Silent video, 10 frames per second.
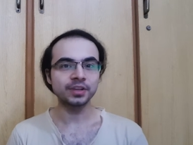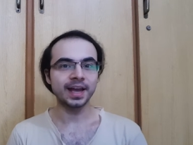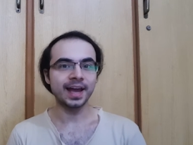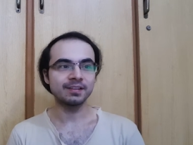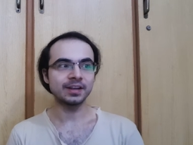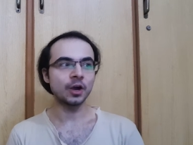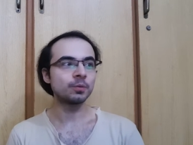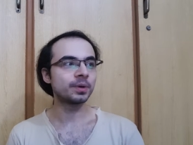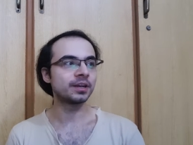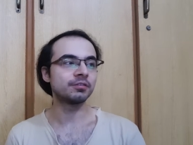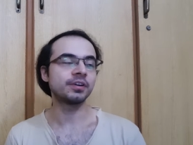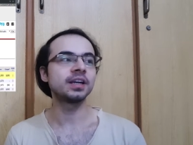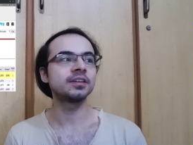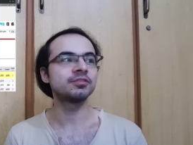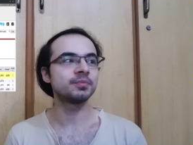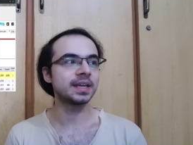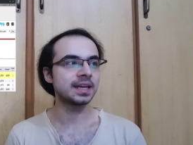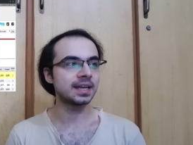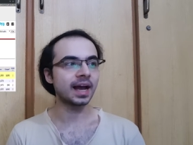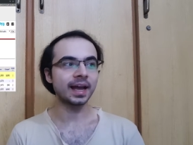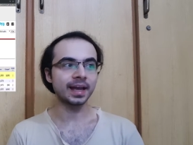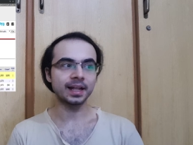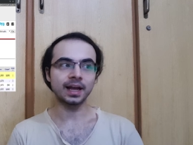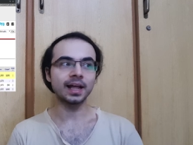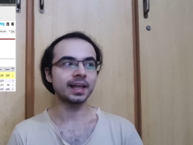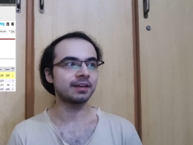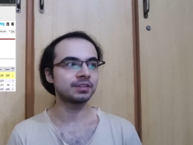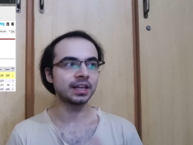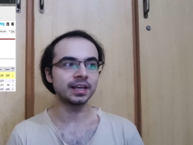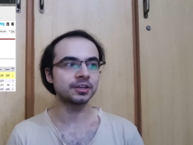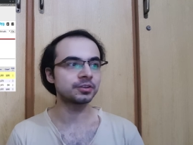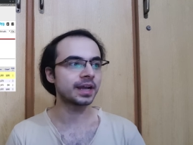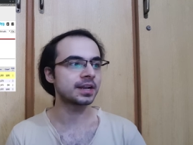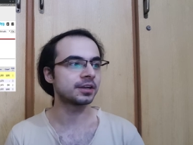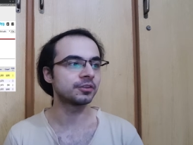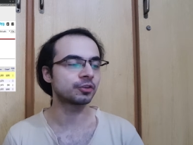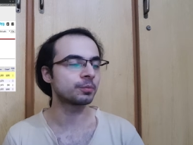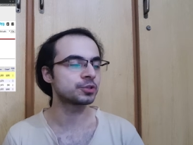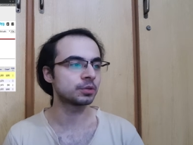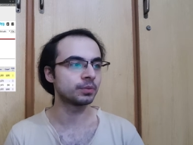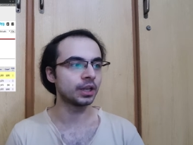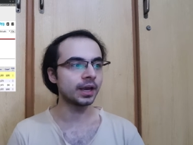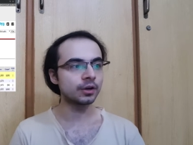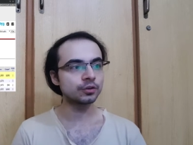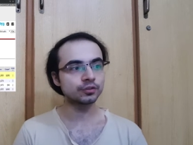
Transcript: I have it open in front of me. I I'll have the link to that in the description below.